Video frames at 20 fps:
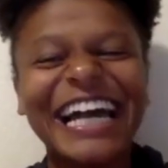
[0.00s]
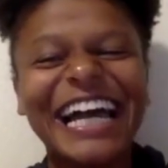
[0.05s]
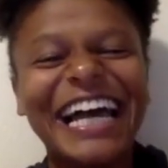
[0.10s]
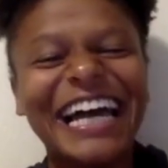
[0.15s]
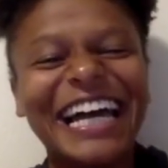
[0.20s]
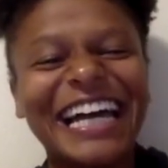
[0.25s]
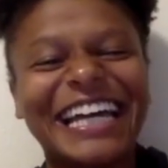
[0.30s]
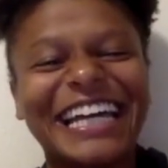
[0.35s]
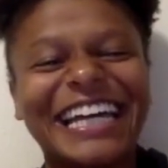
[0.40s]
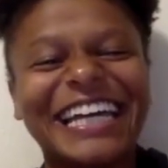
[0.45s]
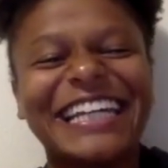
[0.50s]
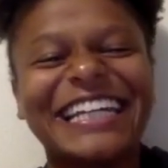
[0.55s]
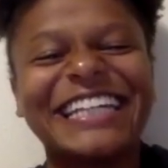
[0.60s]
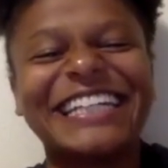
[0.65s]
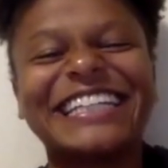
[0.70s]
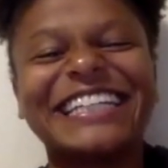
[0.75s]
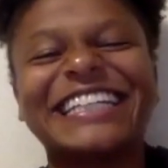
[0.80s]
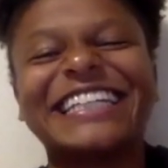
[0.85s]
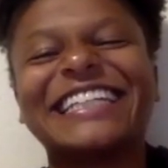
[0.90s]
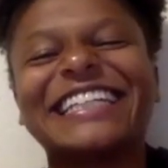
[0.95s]

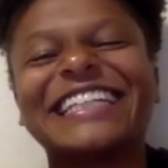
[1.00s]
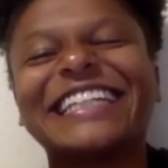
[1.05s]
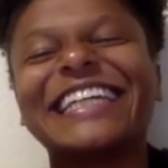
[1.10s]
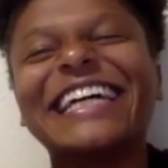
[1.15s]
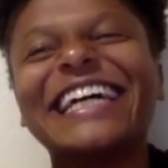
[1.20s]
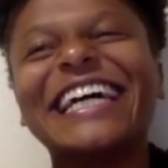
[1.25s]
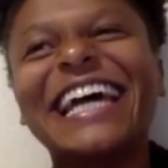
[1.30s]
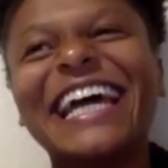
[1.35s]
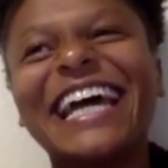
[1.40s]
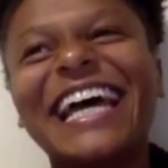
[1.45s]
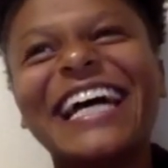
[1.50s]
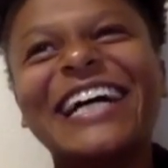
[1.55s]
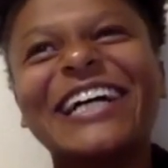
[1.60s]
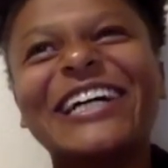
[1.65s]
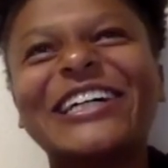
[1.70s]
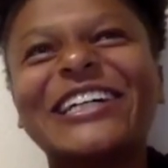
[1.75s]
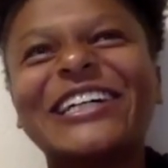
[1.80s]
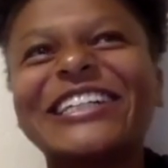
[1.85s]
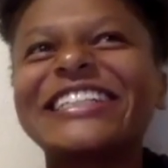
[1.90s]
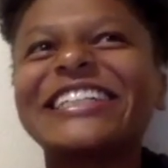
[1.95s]

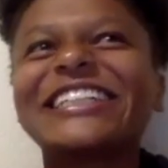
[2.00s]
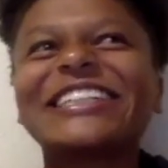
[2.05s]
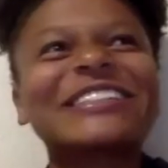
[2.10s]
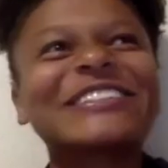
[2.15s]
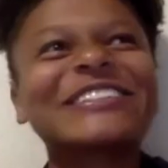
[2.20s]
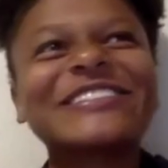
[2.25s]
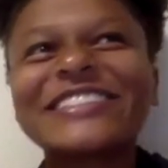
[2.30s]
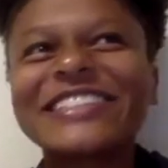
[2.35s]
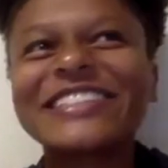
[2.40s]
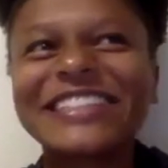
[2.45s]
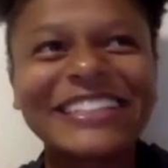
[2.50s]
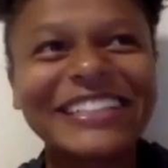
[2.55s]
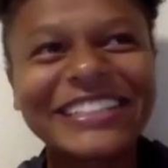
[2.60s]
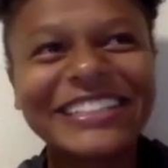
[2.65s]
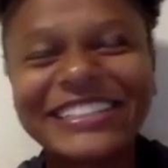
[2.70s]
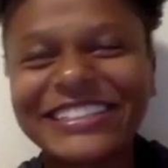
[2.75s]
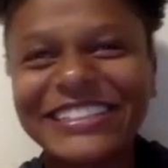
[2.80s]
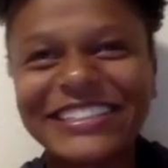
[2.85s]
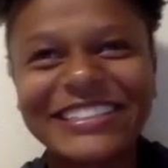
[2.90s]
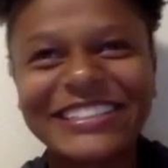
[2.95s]
and, Derek wasn't there
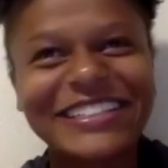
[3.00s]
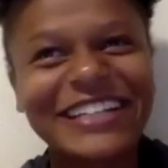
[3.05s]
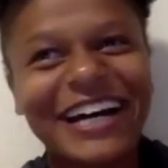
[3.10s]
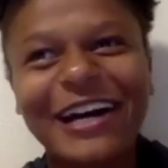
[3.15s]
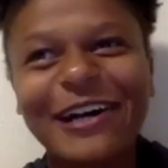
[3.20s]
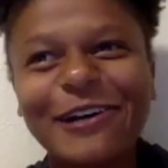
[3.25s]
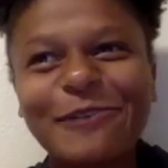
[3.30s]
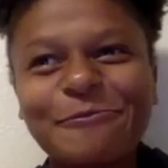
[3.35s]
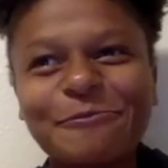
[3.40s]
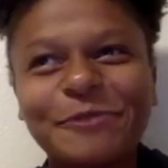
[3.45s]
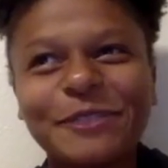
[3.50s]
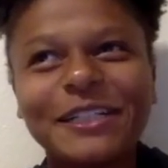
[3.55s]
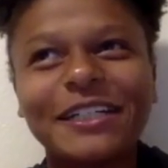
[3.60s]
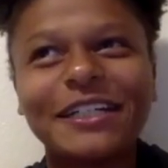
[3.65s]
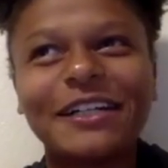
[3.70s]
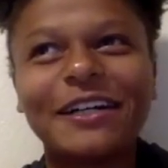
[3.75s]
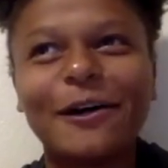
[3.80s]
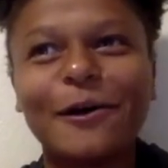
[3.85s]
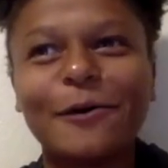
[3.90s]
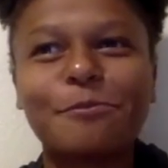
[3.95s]
at the time, but
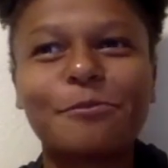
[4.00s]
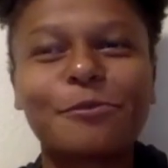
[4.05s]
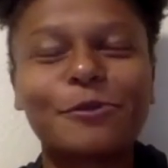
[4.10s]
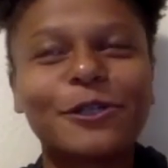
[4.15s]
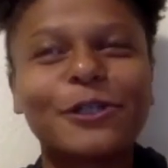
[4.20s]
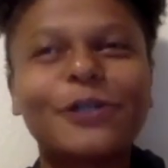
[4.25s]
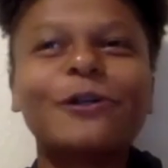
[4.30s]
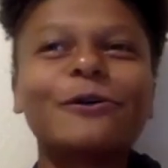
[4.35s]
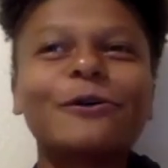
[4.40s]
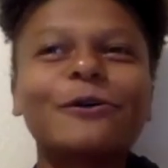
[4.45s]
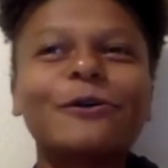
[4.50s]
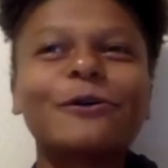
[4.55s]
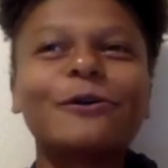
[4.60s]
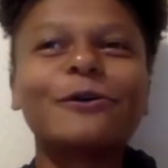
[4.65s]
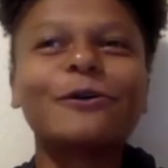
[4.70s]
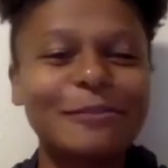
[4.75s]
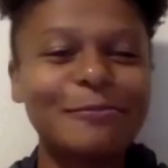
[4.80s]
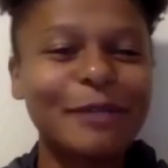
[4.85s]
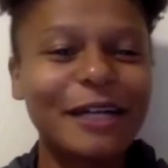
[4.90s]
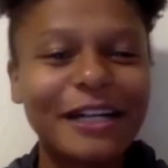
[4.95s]
Bro and
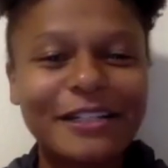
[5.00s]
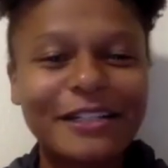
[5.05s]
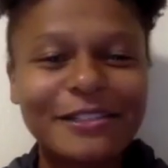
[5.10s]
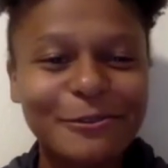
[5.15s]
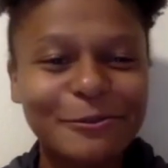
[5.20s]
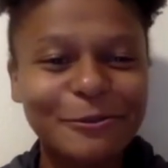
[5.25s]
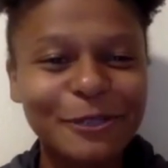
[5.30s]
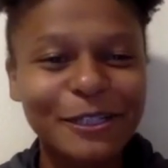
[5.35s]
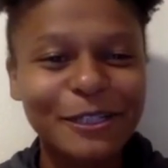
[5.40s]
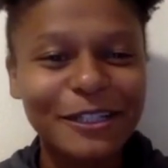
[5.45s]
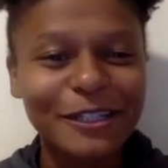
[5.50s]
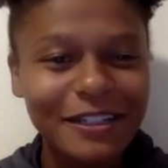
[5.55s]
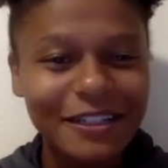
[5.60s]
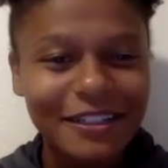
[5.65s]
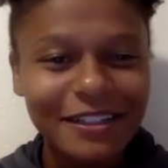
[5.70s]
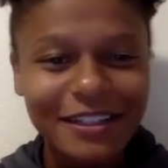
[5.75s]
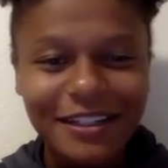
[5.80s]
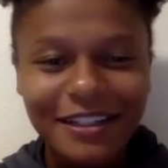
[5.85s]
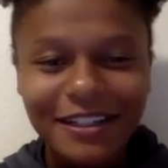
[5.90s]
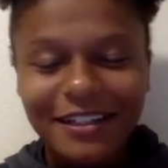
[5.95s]
Seabass were.
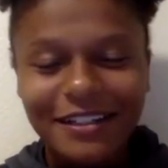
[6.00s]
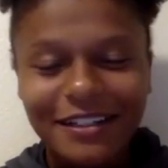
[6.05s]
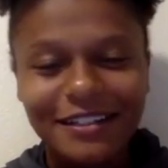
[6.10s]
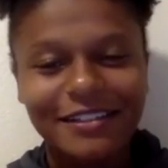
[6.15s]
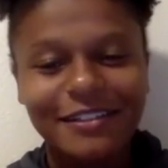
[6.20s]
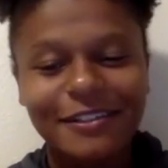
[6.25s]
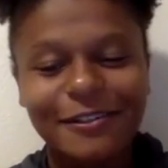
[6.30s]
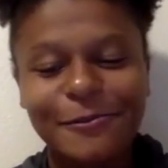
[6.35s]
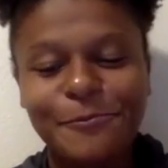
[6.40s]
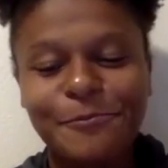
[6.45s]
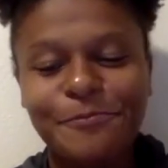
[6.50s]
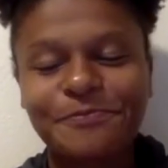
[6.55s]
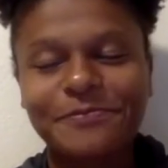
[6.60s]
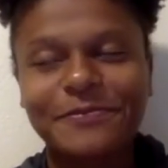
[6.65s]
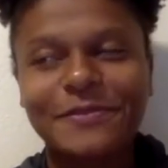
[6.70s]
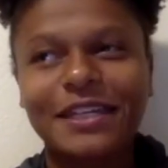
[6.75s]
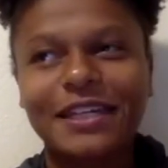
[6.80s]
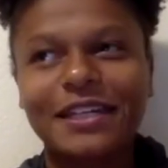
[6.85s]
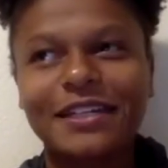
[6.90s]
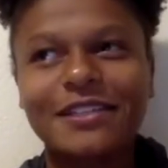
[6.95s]
And
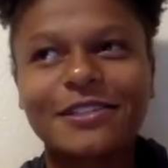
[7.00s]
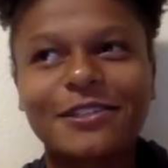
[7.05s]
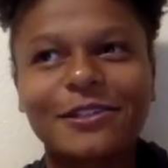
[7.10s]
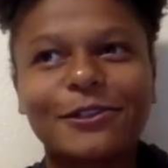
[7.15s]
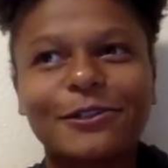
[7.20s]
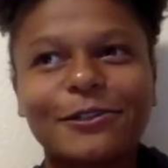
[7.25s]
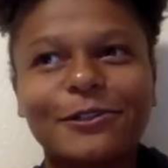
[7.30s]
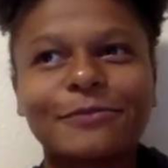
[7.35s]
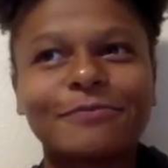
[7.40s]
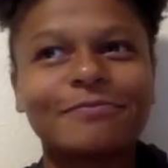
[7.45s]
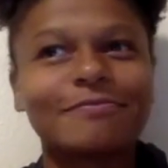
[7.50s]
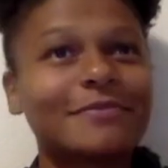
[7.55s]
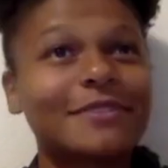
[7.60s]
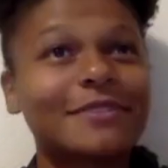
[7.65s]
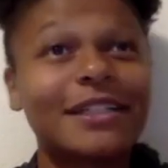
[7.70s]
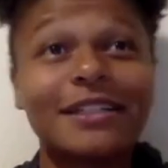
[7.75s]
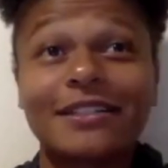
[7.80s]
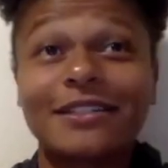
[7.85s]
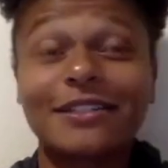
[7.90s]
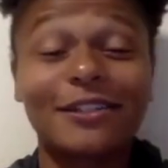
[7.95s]
so
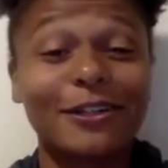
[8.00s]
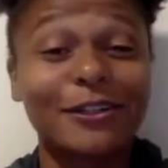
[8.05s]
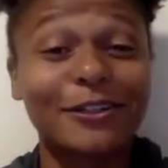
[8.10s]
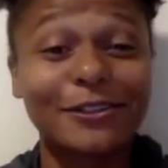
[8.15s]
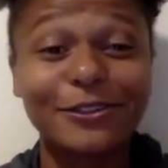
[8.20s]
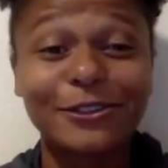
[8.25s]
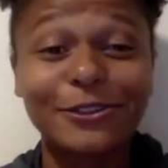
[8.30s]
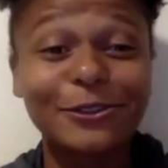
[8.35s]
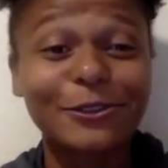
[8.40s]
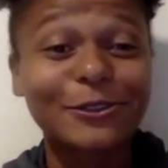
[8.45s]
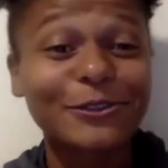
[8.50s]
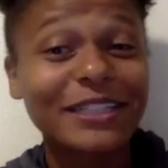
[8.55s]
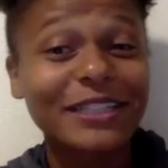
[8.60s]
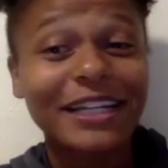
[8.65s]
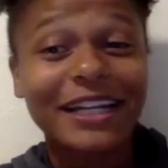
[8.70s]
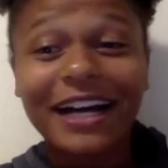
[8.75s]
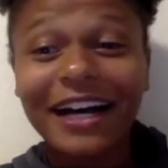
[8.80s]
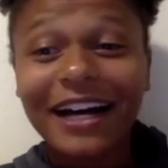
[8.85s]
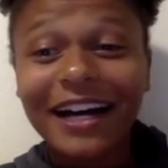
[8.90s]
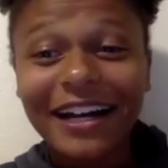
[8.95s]
I just knock on the door and was like,
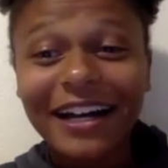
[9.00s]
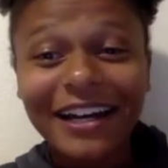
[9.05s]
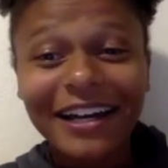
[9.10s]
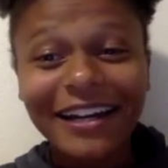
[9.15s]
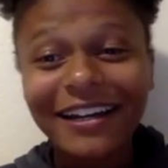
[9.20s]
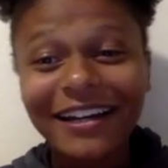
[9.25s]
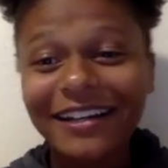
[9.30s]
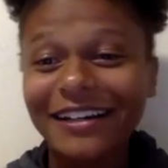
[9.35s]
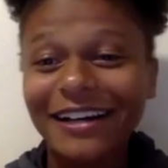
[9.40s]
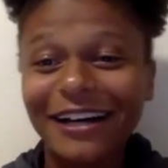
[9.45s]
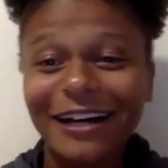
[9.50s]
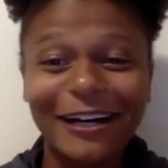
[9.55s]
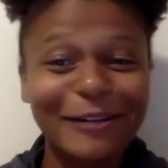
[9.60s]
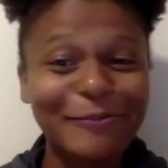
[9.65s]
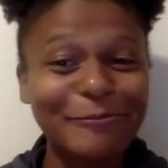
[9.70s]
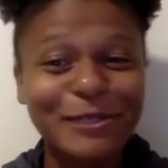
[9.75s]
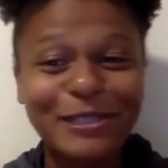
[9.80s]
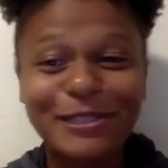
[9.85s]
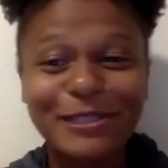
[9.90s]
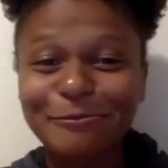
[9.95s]
"Hi, I'm
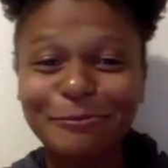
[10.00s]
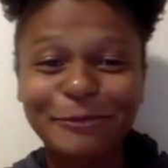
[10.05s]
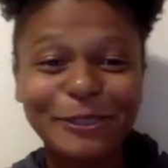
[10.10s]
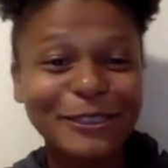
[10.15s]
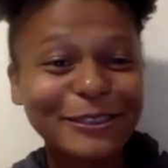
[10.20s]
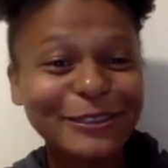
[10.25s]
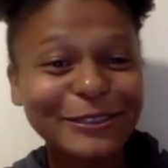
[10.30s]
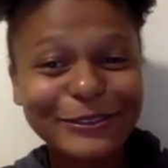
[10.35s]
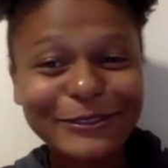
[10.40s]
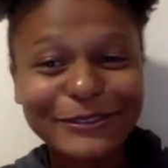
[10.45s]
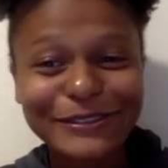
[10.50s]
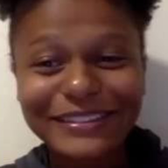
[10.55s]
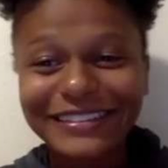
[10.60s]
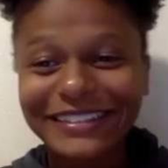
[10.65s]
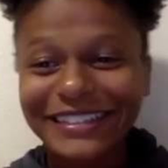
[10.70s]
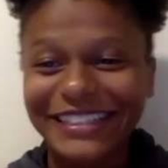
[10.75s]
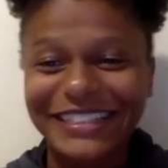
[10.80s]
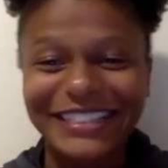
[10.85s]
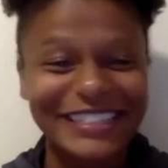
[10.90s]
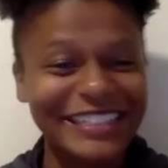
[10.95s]
Simone." I
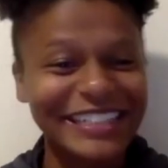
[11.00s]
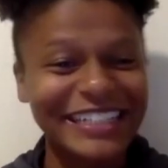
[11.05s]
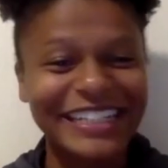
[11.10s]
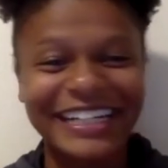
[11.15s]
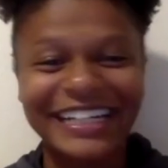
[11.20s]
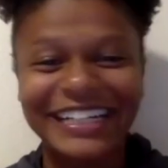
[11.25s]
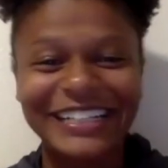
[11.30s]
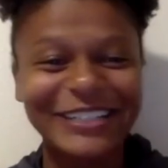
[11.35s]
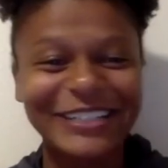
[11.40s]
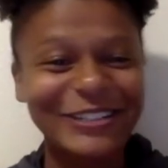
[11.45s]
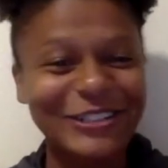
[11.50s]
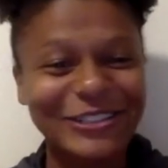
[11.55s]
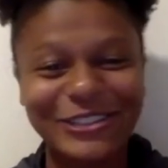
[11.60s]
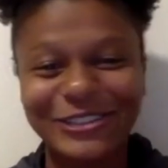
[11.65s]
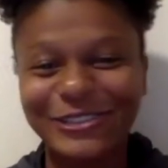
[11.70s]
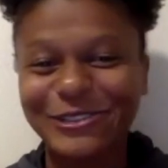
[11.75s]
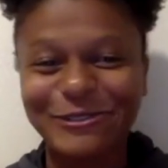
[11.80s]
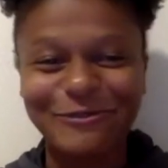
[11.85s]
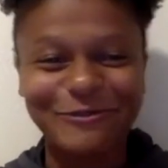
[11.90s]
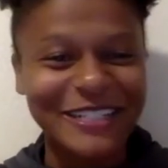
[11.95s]
just like kind of
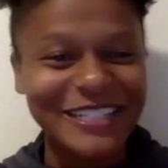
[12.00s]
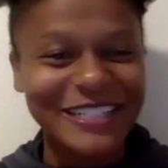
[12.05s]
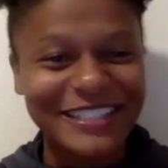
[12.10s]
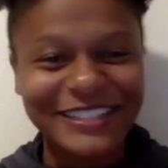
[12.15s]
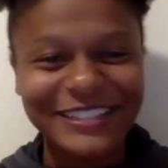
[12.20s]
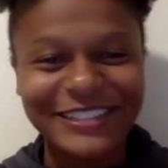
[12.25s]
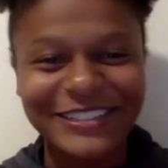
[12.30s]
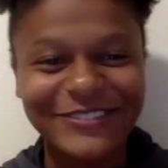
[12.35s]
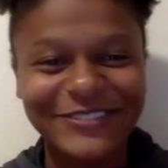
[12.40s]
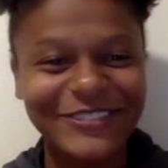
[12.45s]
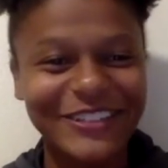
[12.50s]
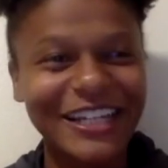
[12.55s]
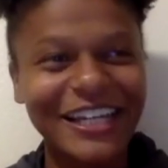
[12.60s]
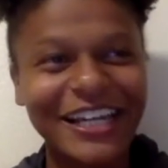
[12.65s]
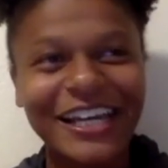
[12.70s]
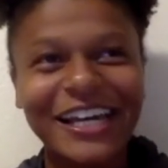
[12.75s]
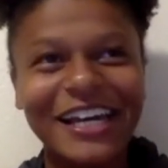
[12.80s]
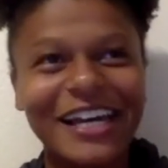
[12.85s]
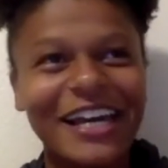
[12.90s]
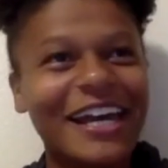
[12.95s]
introduced myself,
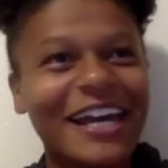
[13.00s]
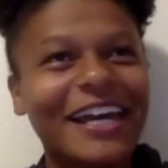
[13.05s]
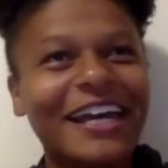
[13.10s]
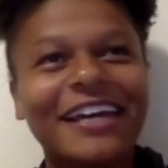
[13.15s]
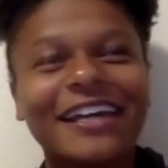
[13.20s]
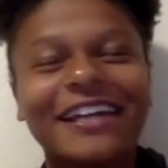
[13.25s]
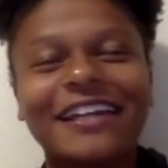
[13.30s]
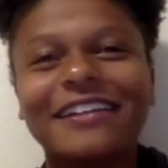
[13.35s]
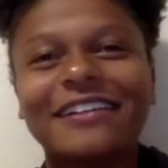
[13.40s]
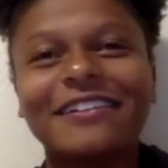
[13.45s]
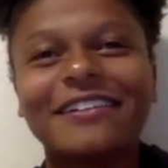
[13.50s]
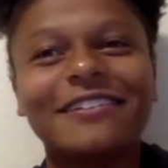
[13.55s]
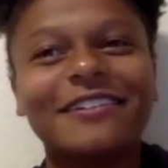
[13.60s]
and